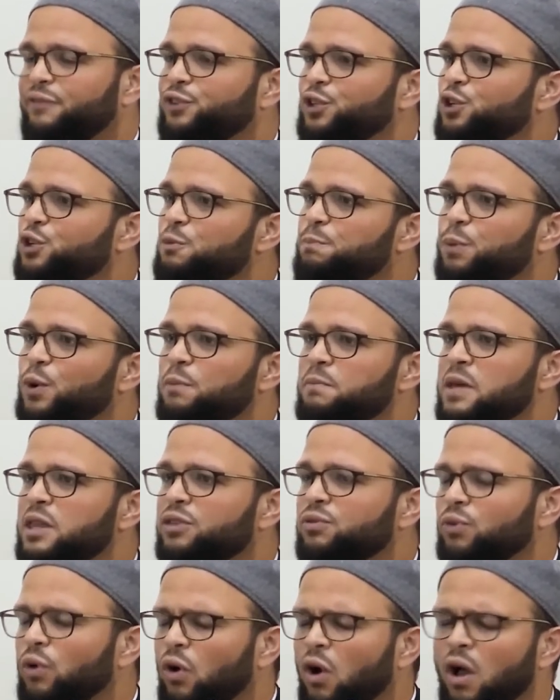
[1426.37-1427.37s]
after you put
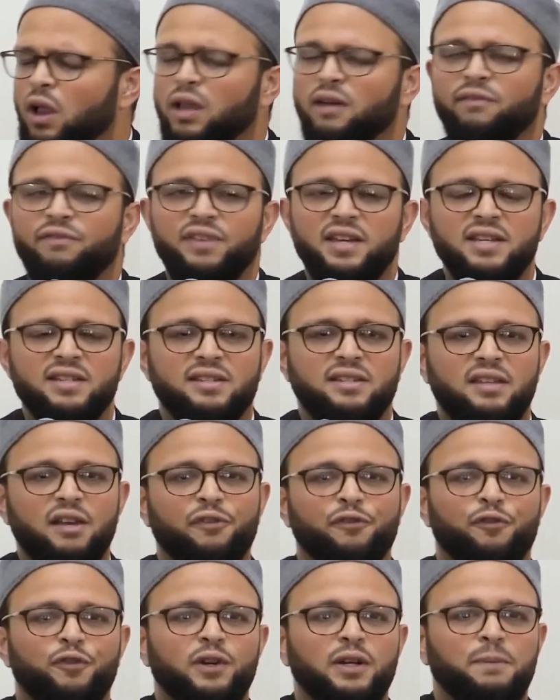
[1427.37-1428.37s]
me through all of these
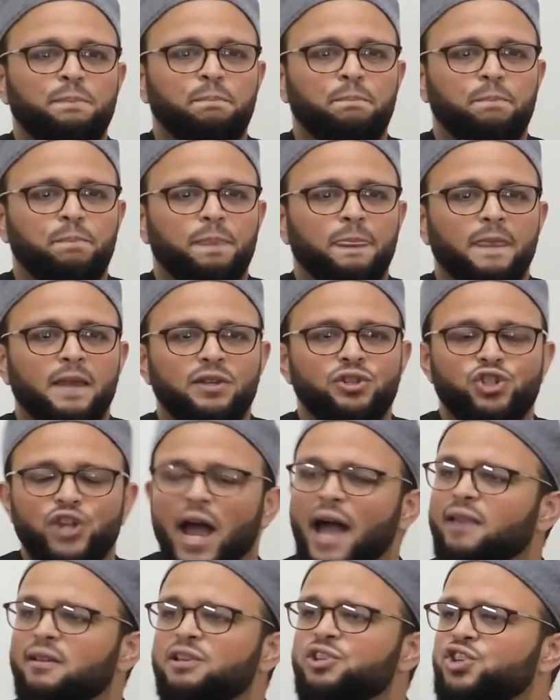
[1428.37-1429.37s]
different
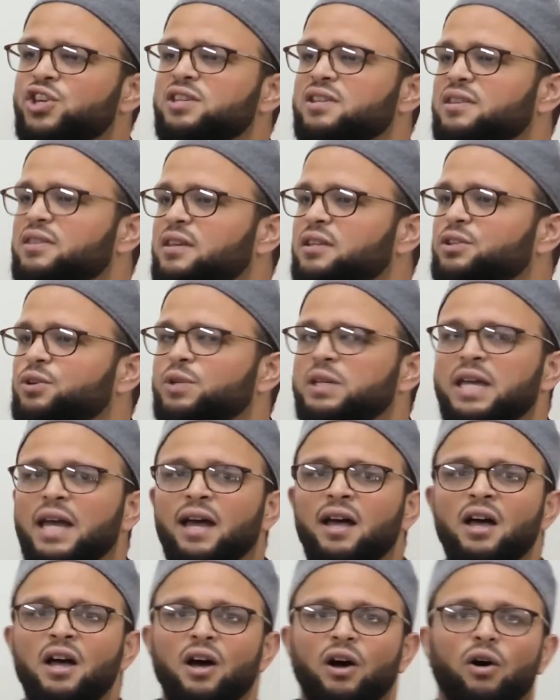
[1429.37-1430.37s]
challenges in the
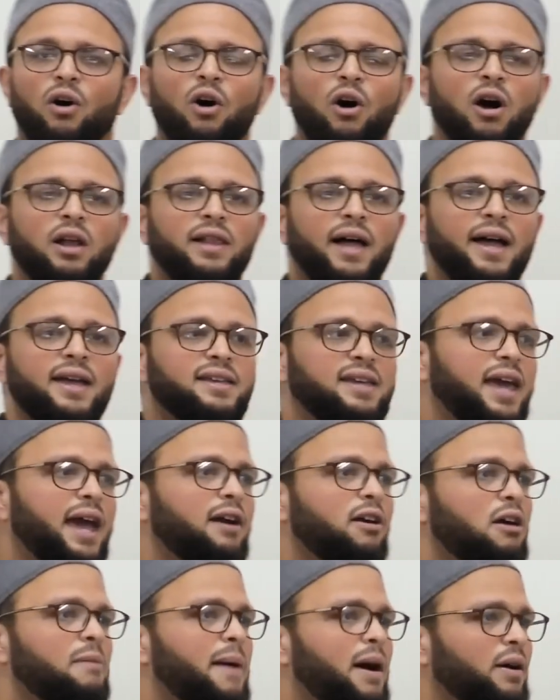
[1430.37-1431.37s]
dunya, all I
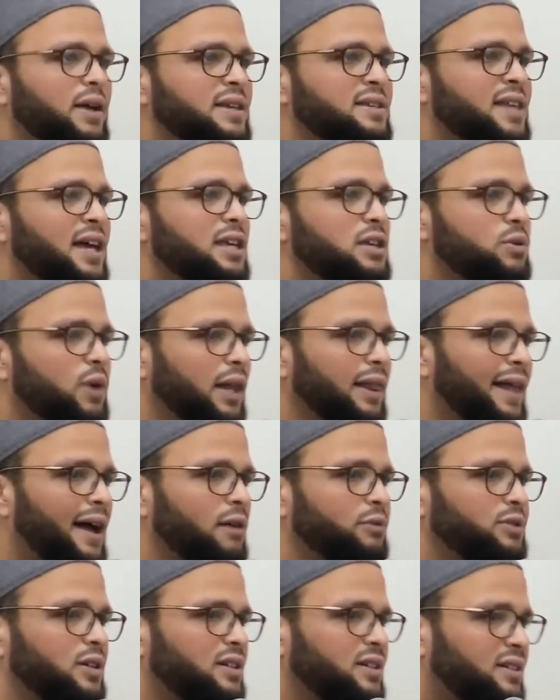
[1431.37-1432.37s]
care about is that you
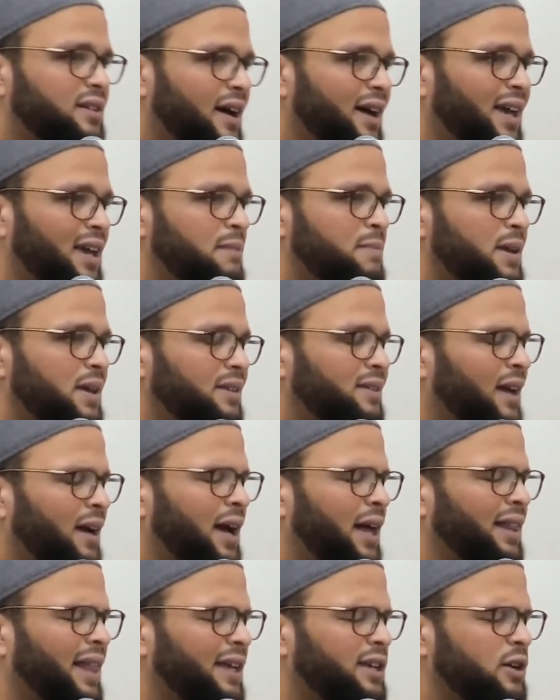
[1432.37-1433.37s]
allow, to die me,
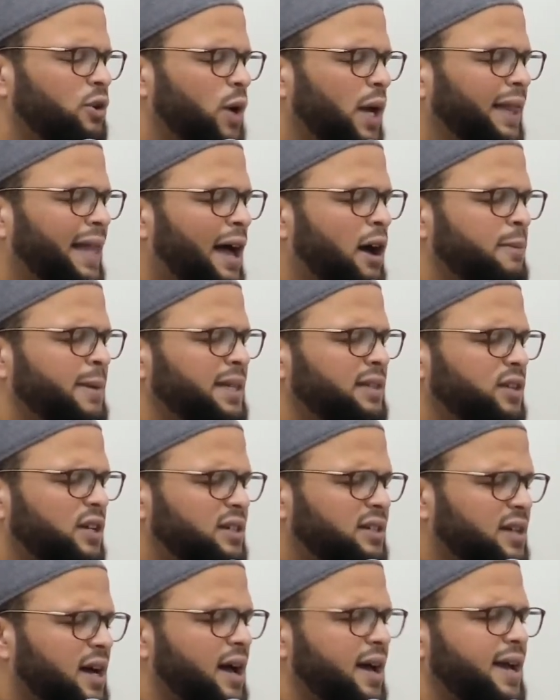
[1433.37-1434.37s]
uh, you allow me
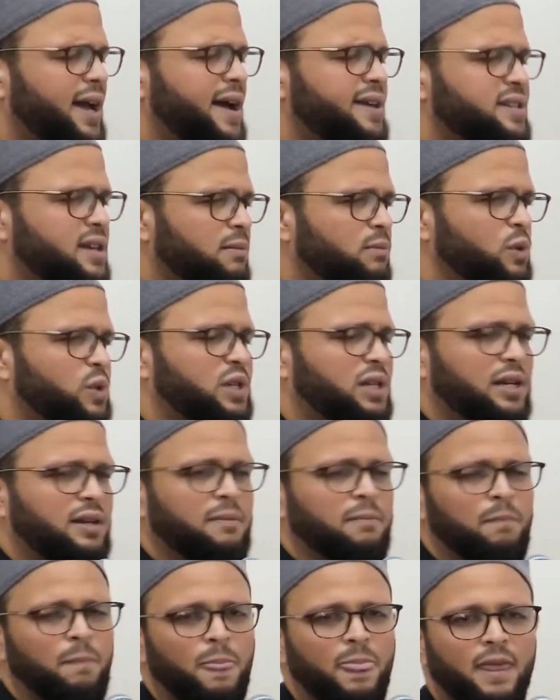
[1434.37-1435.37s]
to die as a
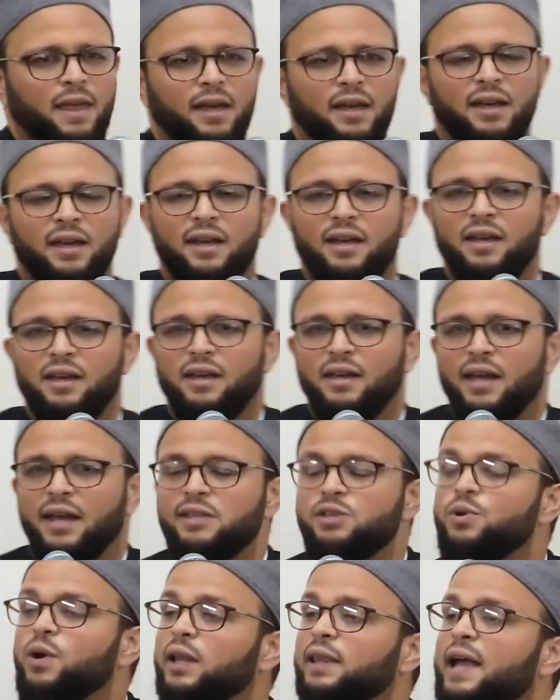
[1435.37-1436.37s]
Muslim
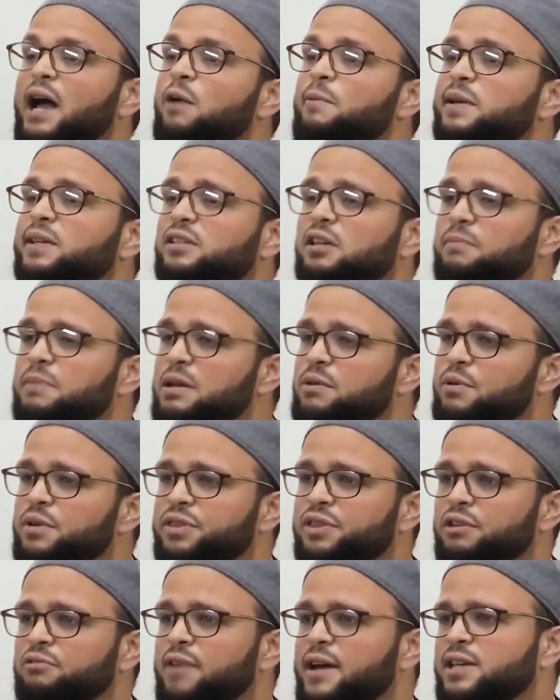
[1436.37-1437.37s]
and you allow me to be
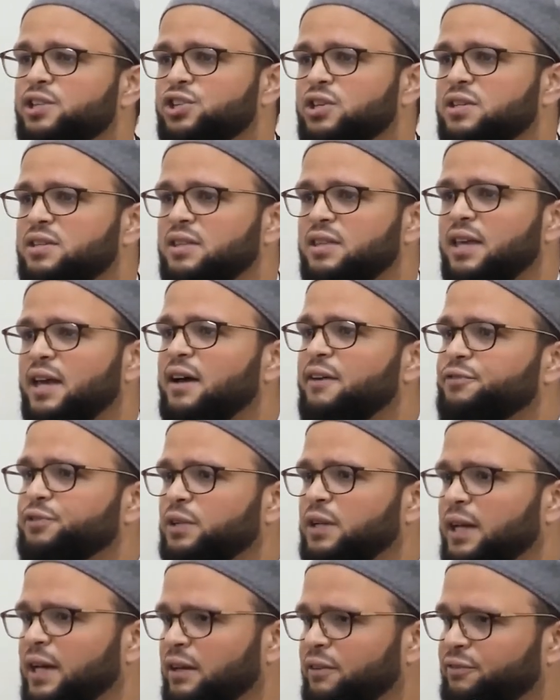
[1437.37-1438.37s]
with the righteous in the
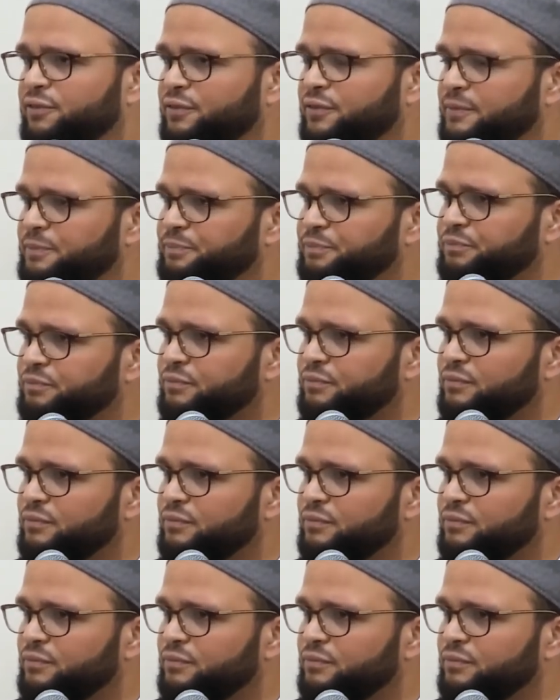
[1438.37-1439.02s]
afterlife.